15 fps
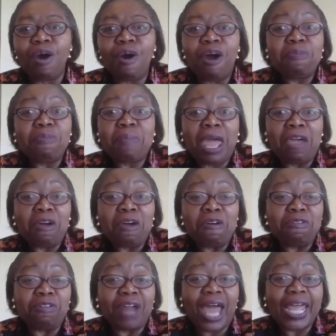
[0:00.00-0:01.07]
on my
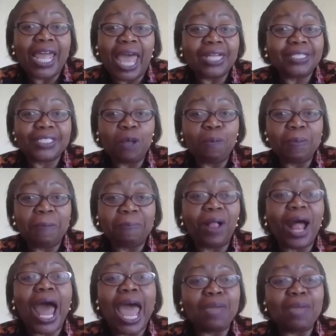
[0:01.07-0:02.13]
own, I tell
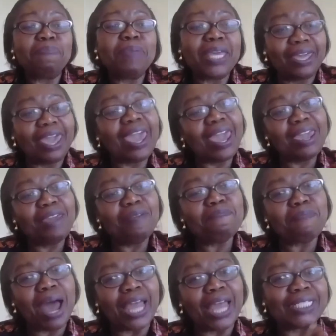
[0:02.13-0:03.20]
people I
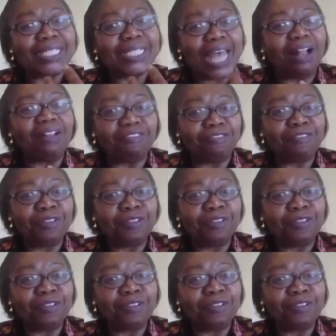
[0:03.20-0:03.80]
became myself